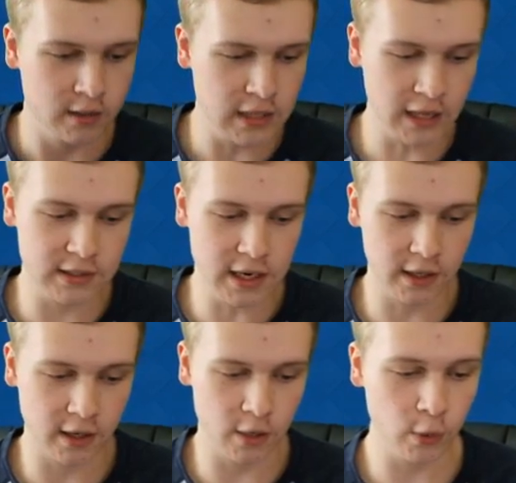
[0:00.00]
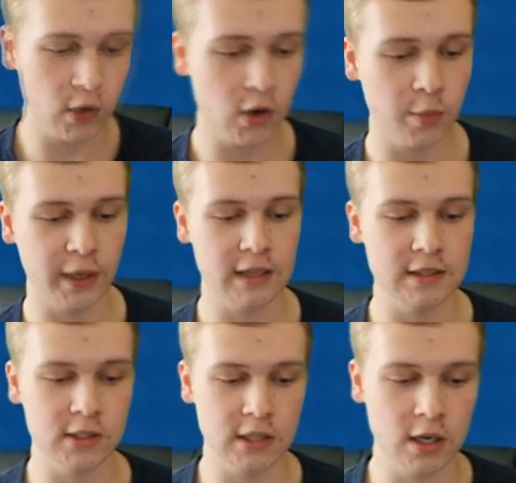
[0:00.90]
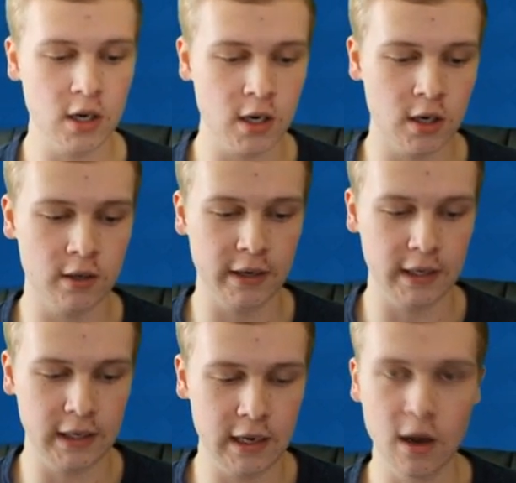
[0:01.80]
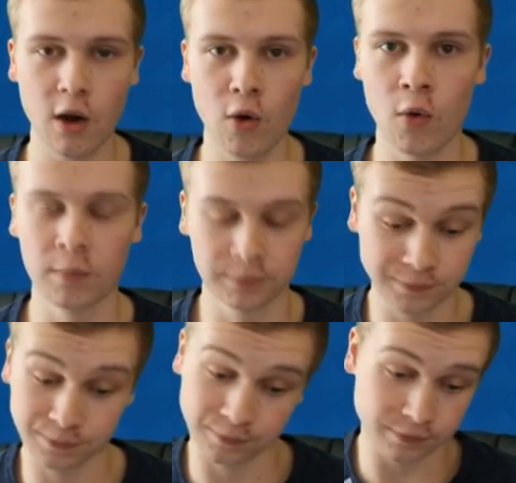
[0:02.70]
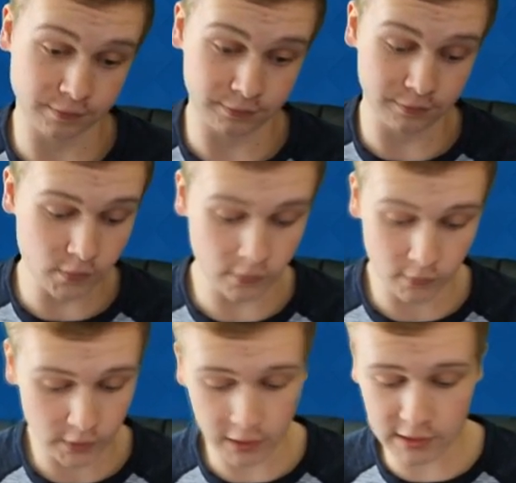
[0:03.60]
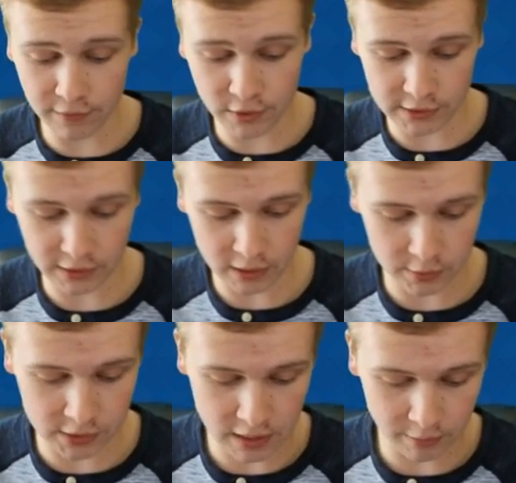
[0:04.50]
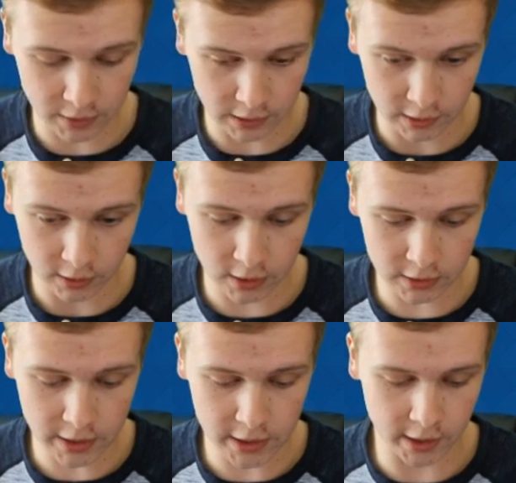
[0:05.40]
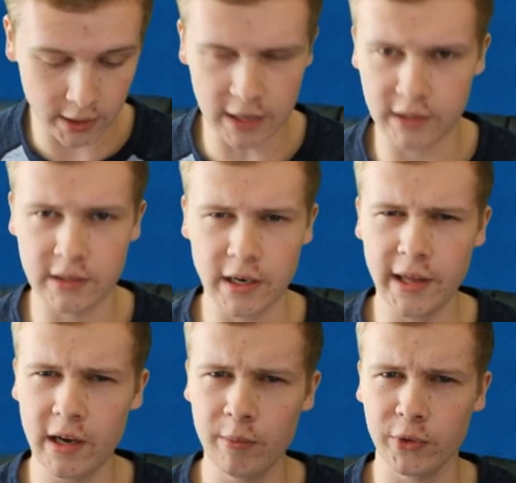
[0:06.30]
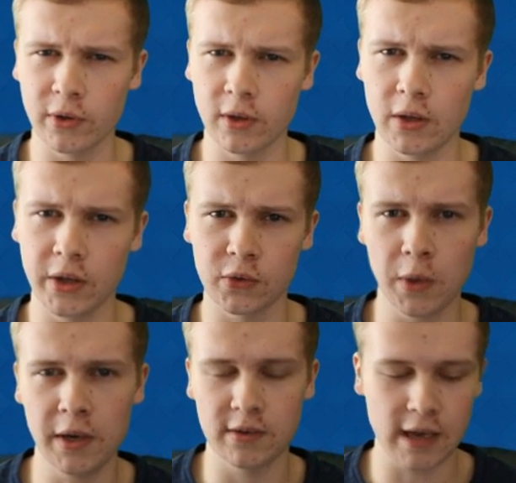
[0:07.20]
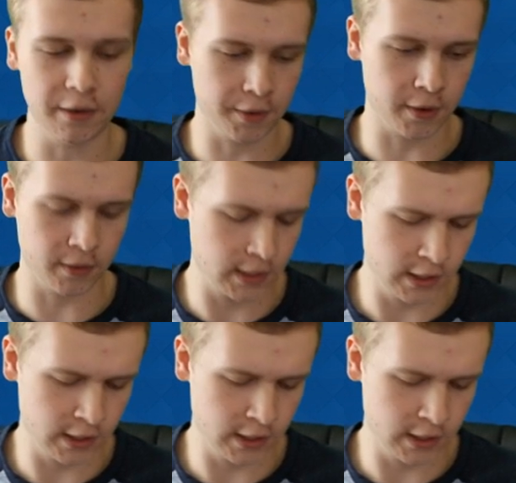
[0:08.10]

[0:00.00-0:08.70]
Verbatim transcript: That's not good. We're going up against Sir Heho. He's giving us a thumbs up. Good luck. I, did I hit him with the good luck twice? I don't know.